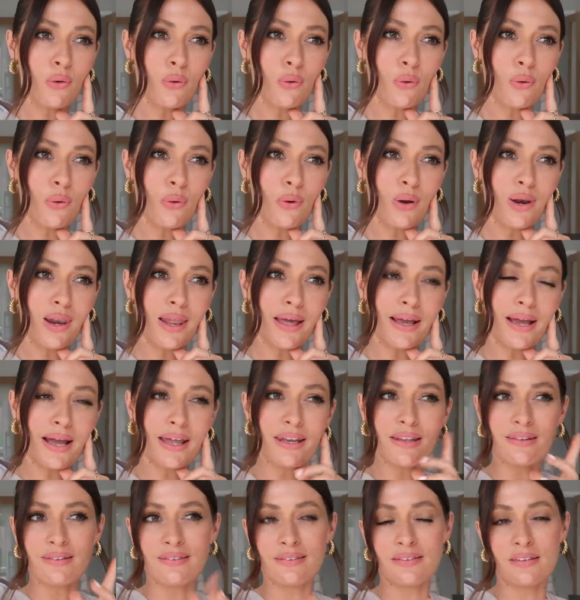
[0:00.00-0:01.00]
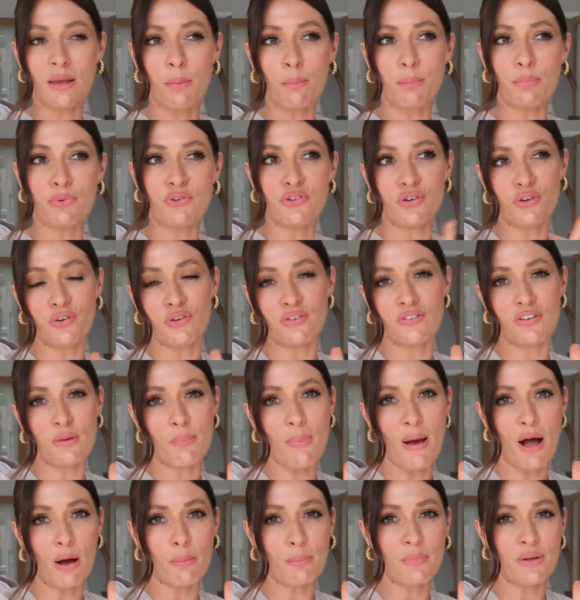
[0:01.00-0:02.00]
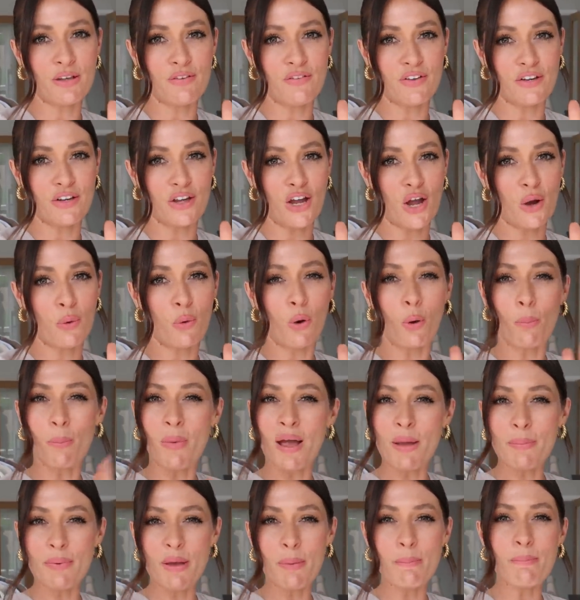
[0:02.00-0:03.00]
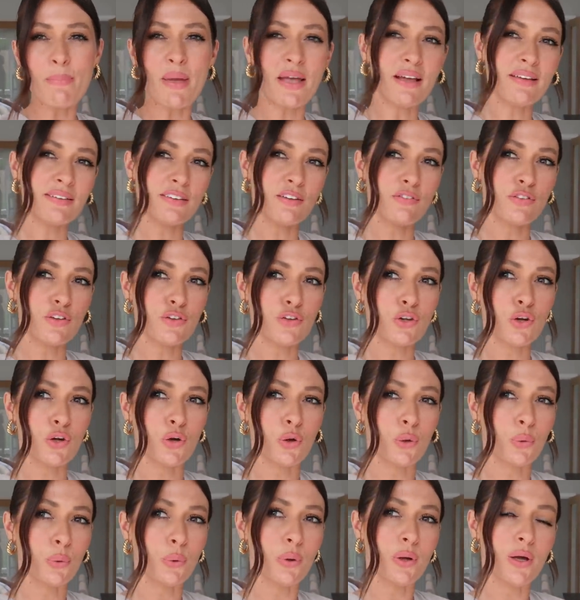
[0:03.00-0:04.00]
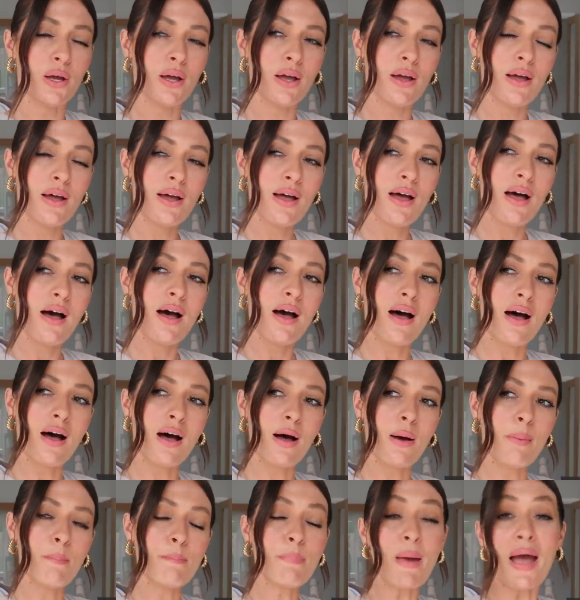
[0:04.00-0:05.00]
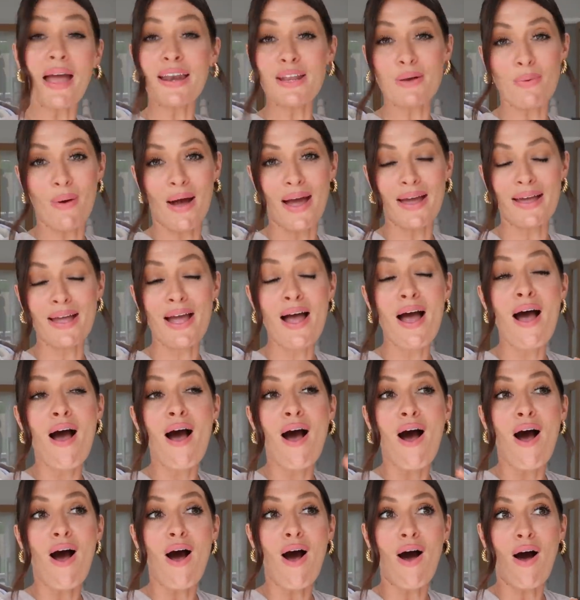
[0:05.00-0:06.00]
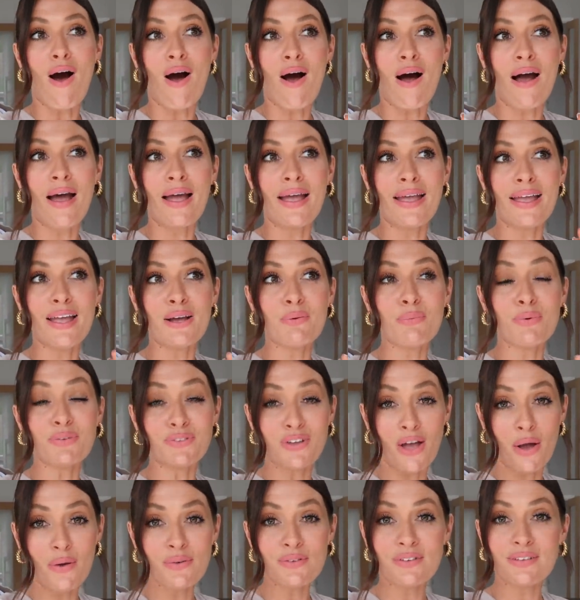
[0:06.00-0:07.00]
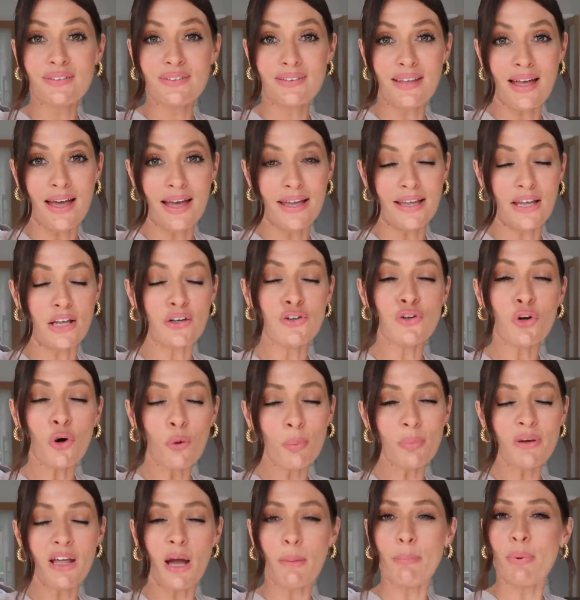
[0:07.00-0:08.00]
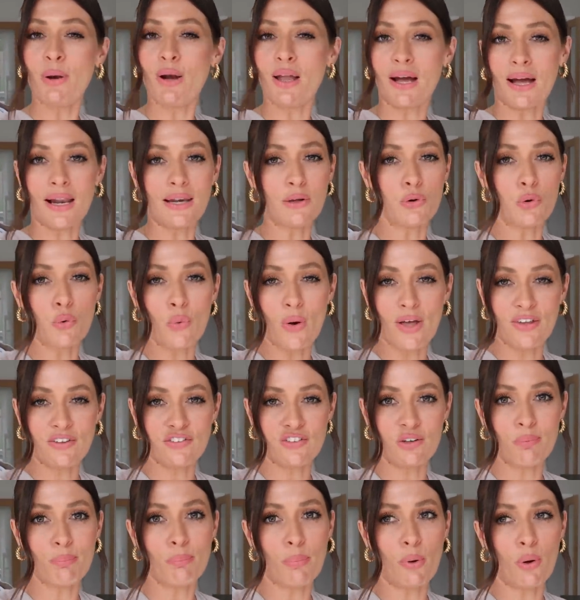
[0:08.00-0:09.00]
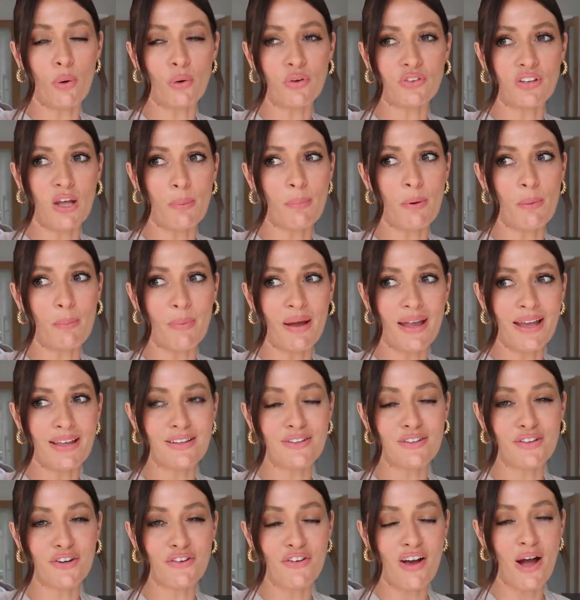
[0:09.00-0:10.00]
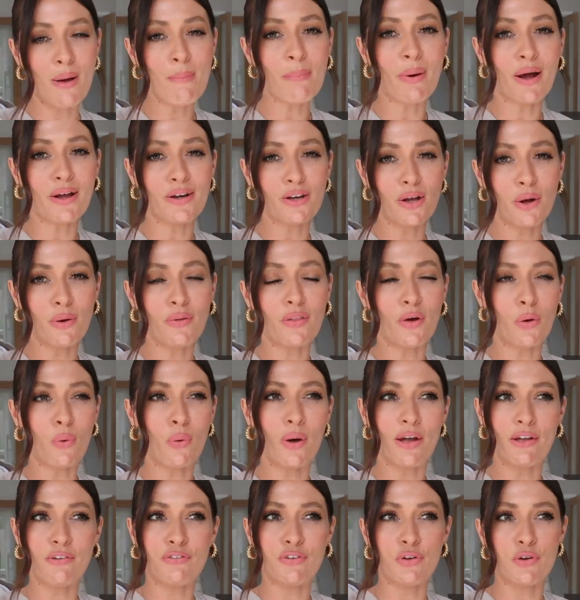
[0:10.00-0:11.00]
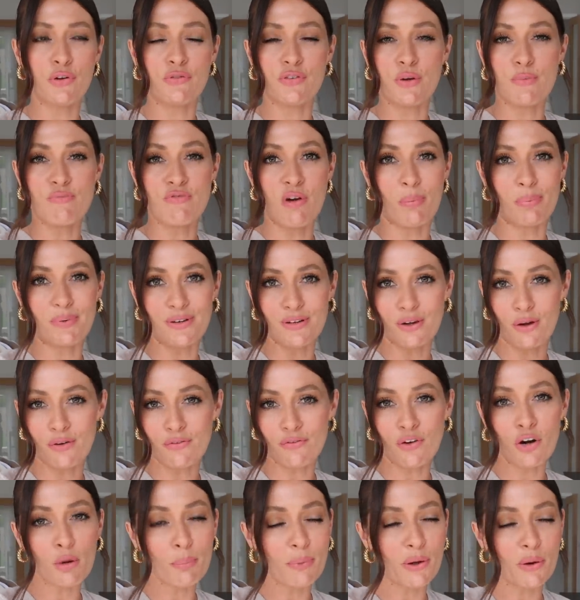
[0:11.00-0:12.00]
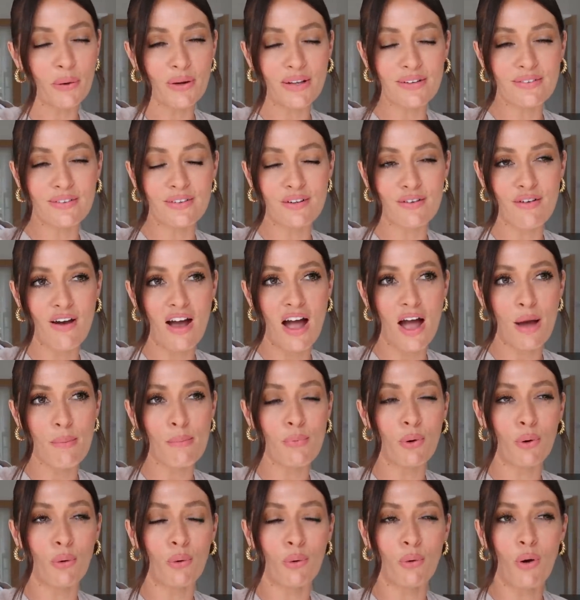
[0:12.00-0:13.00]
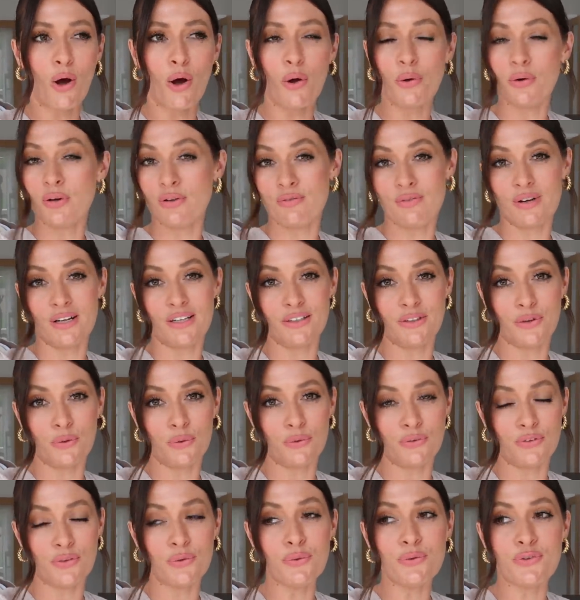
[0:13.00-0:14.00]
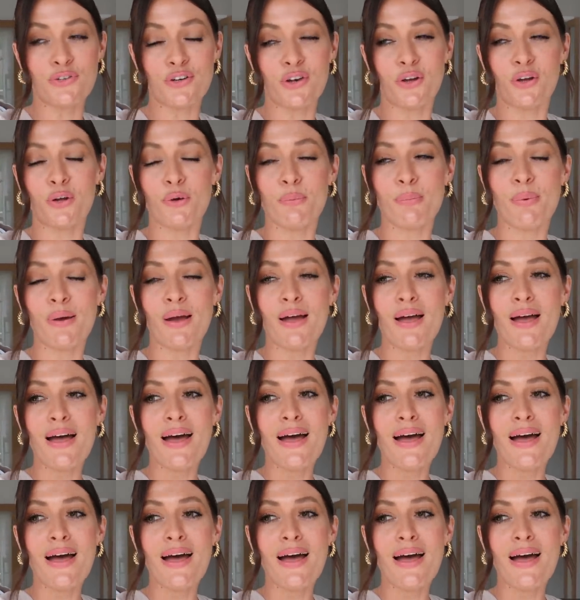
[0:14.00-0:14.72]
or like an assumptions about me video, or maybe a mix of the two. But anyway, I was going to say, normally I put like a little question box up on my Instagram, but I know that quite a few of you probably don't follow me on Instagram or only really use YouTube.